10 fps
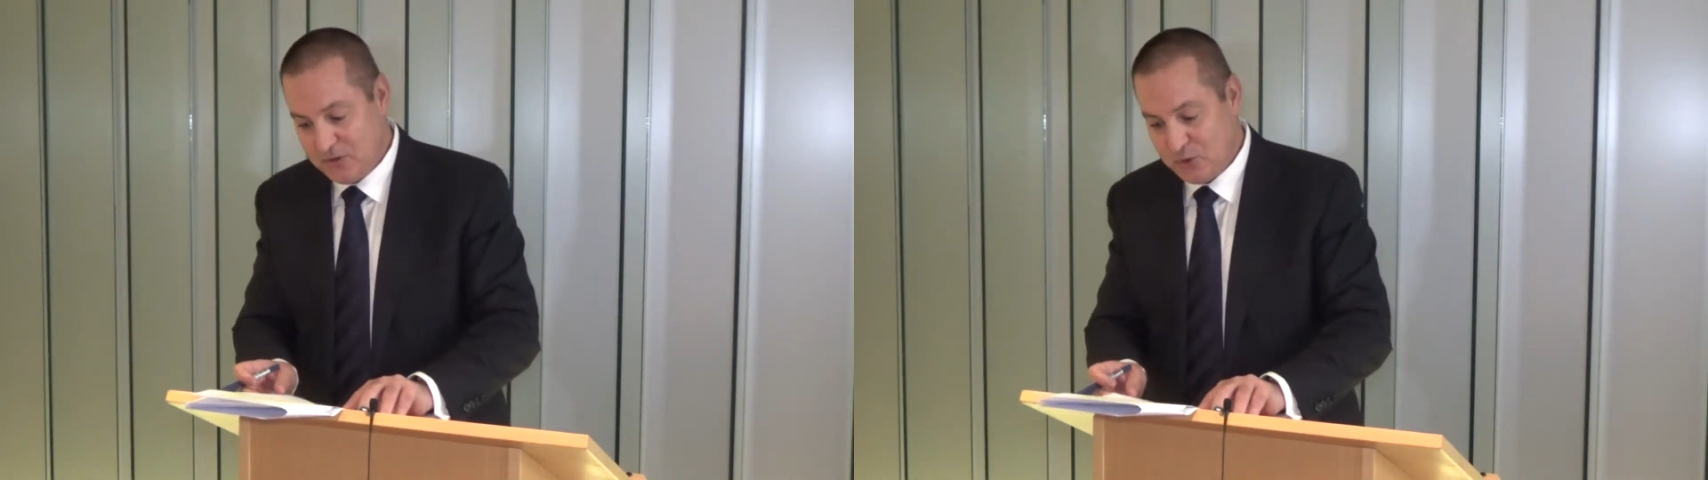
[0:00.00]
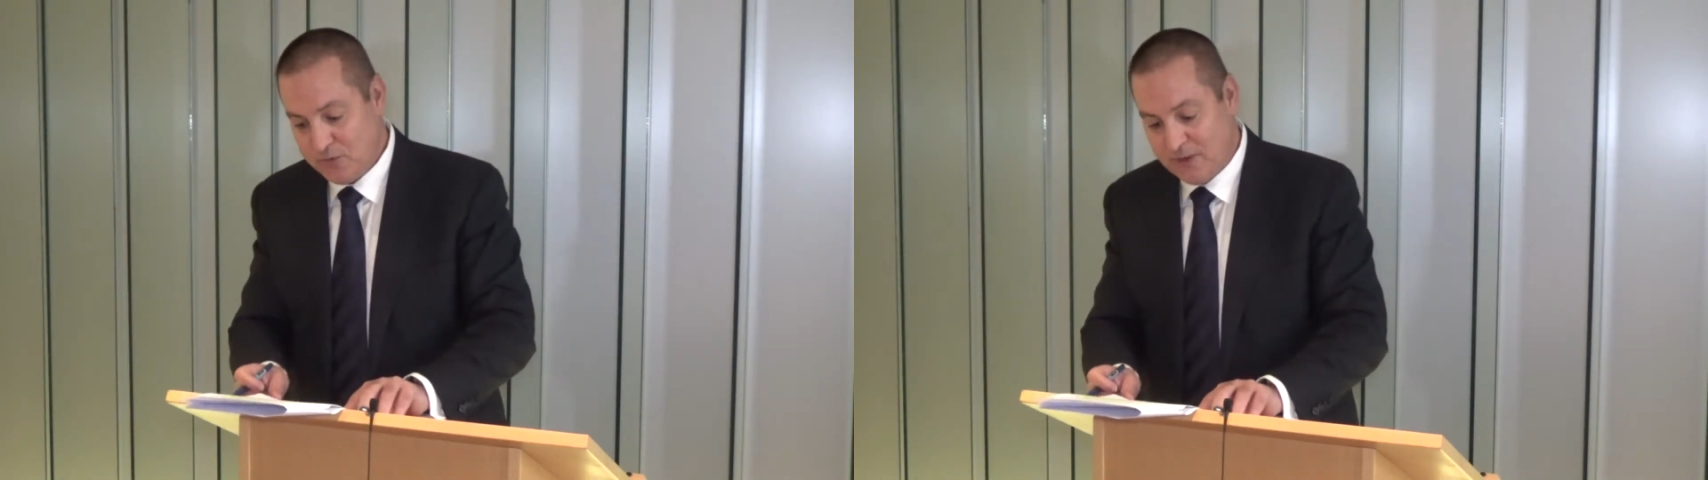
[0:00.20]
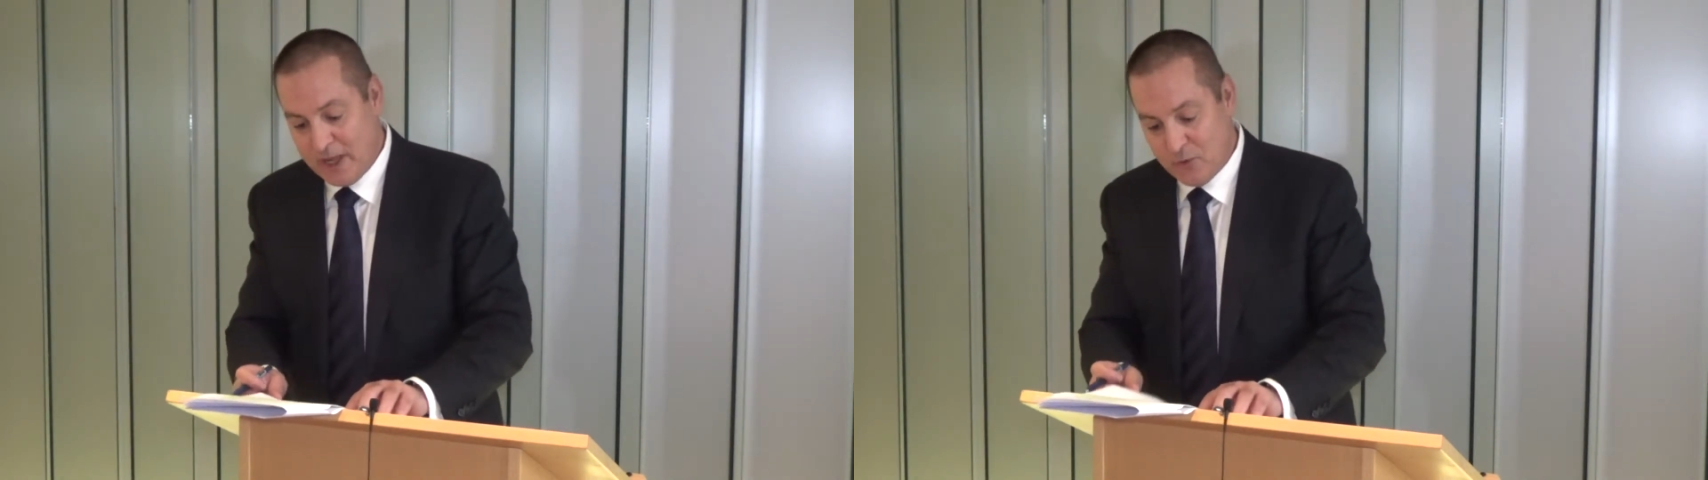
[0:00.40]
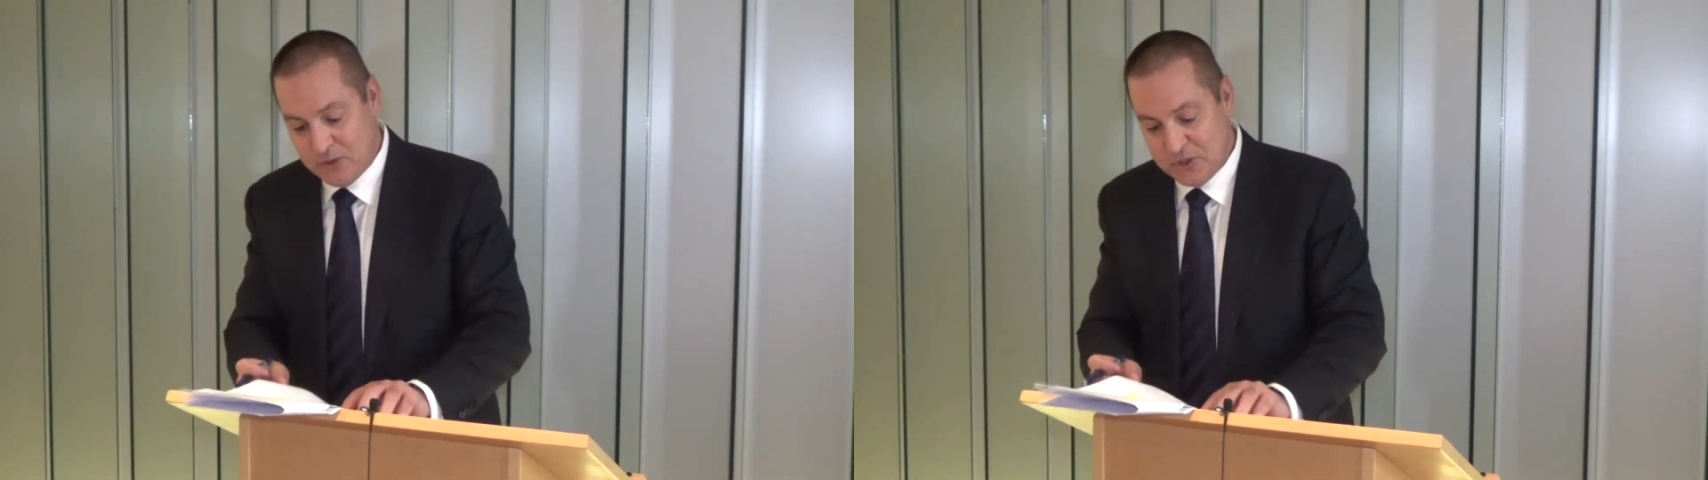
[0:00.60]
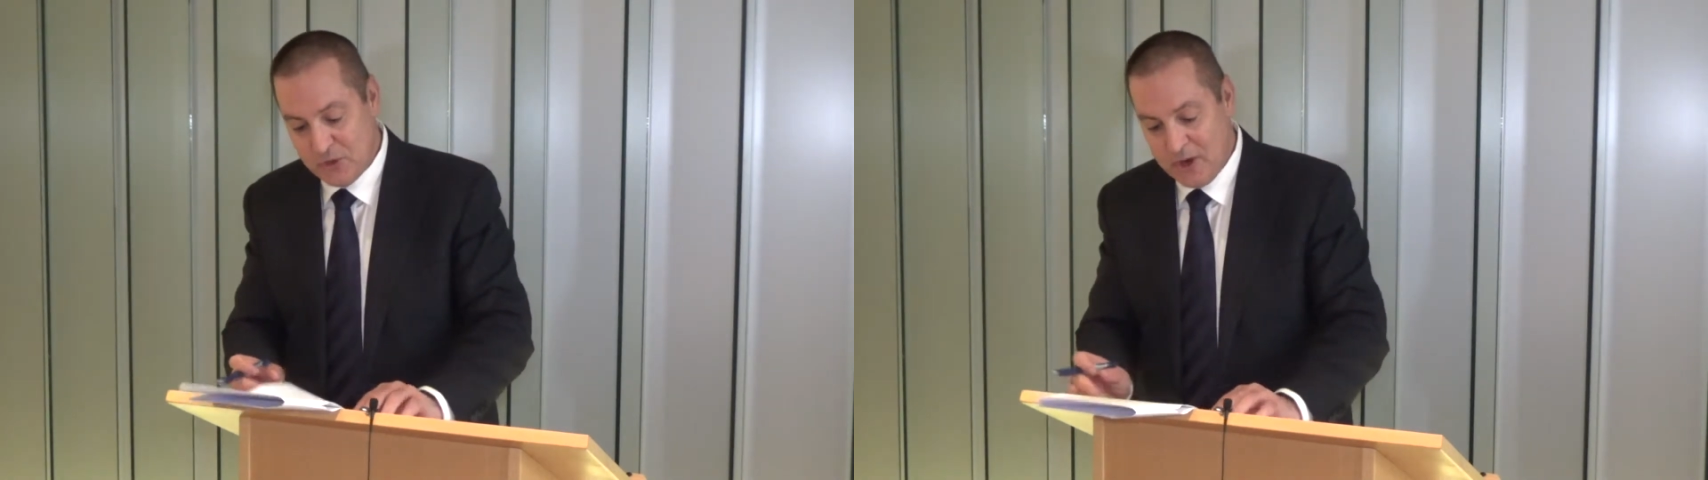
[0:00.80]
sort of
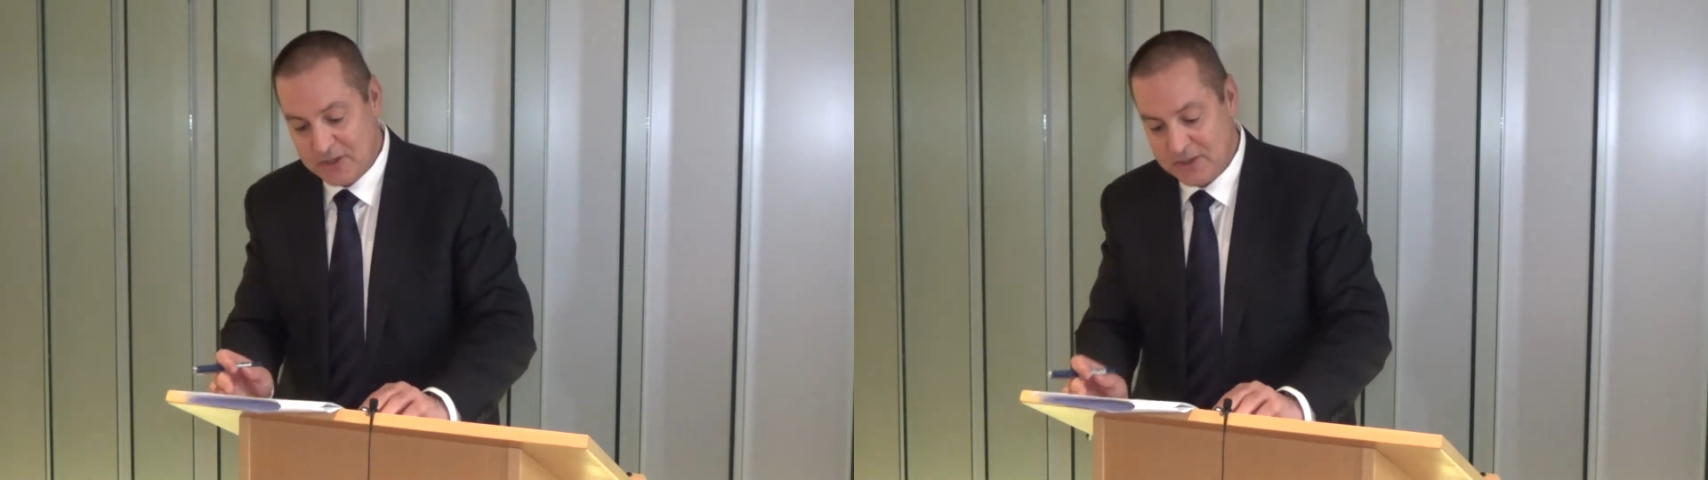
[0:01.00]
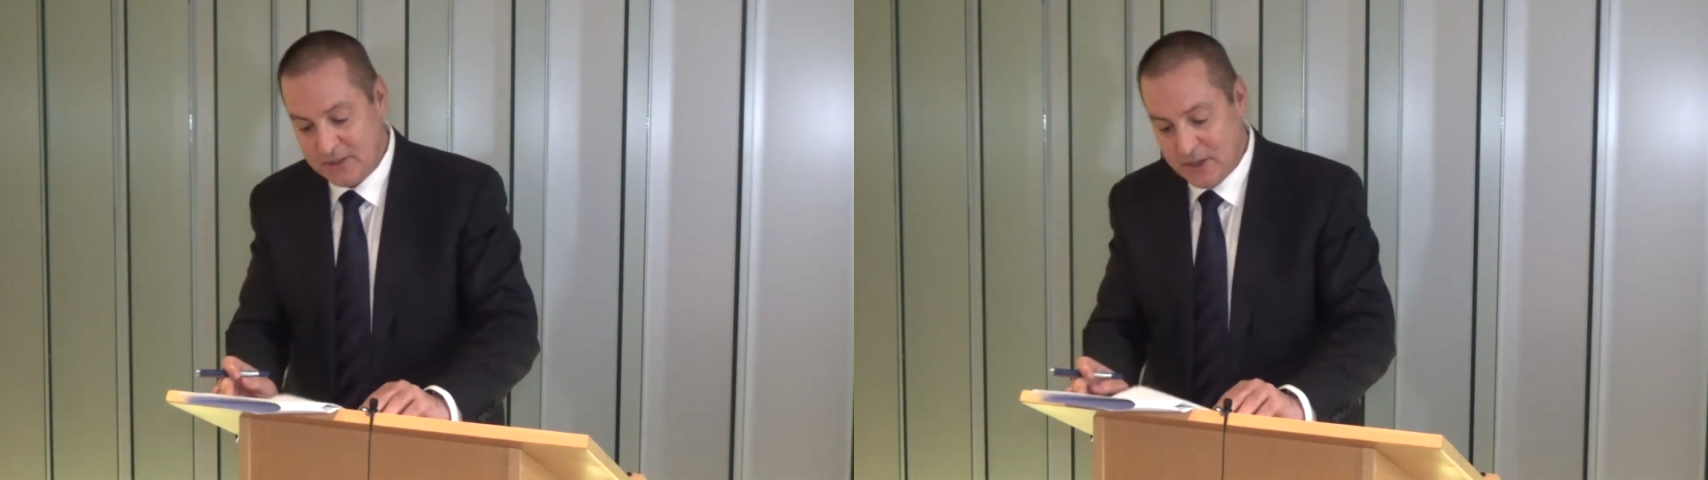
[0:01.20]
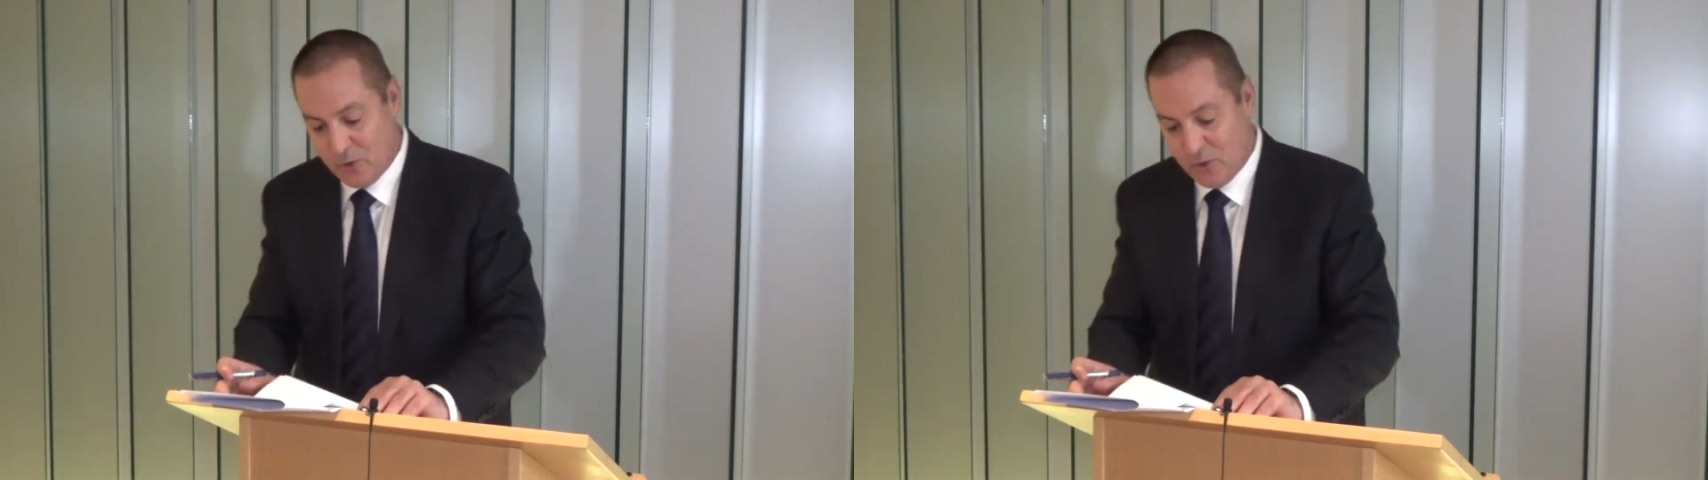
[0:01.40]
language strikes the